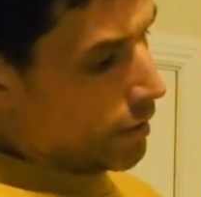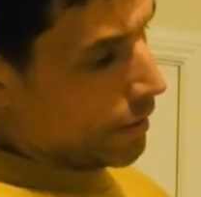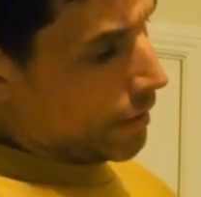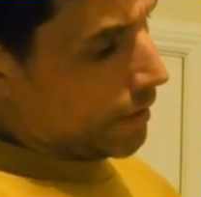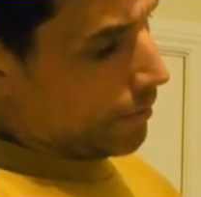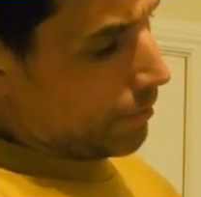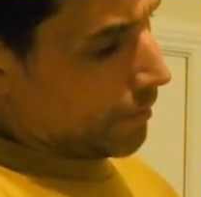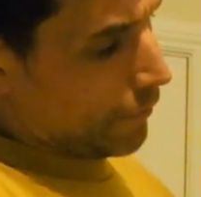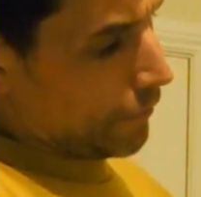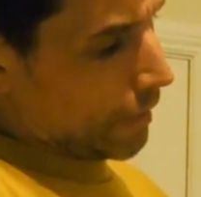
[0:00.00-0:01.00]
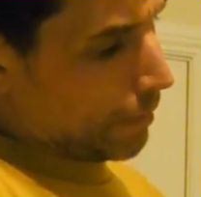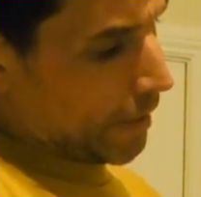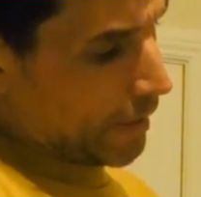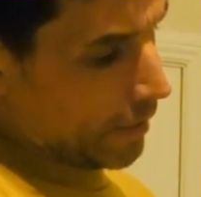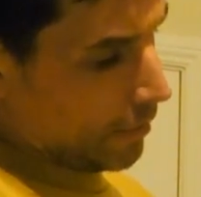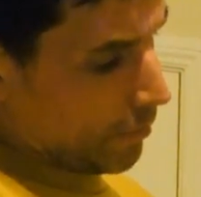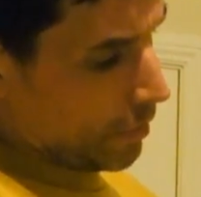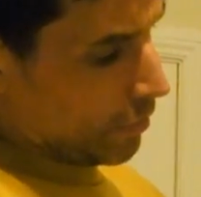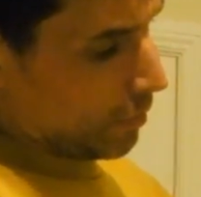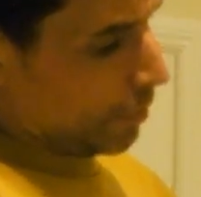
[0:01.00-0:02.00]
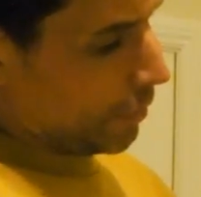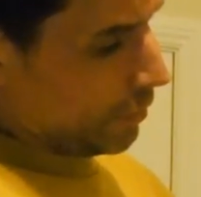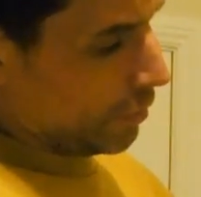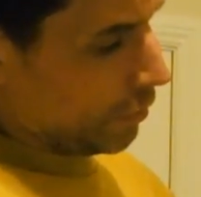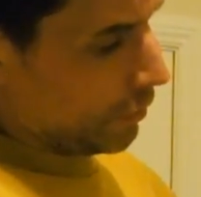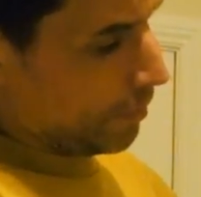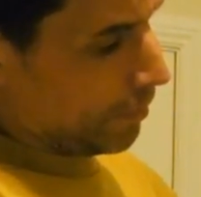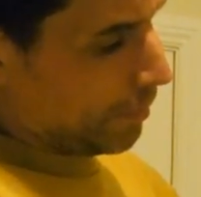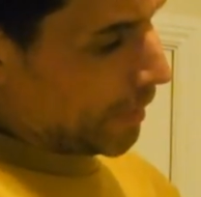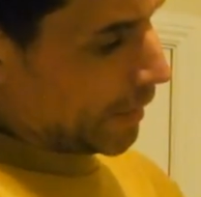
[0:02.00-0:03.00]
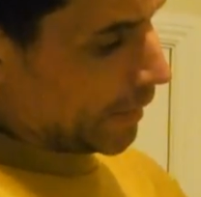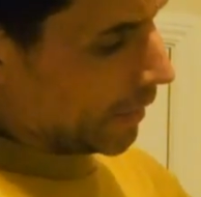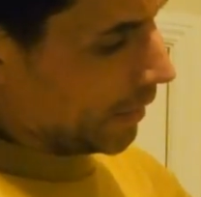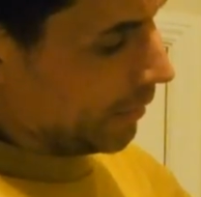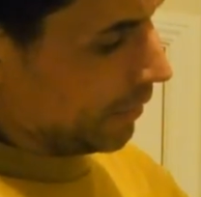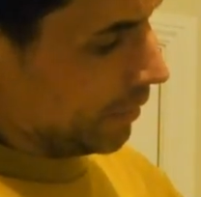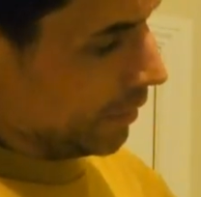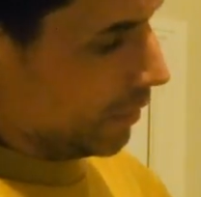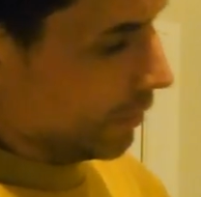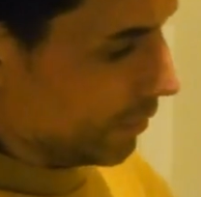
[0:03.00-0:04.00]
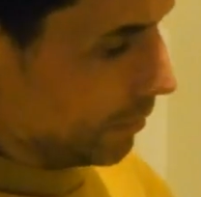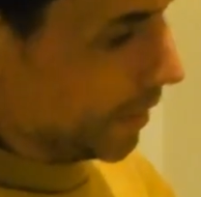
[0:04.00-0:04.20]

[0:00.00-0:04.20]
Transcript: a flap here which will pull the hood back, so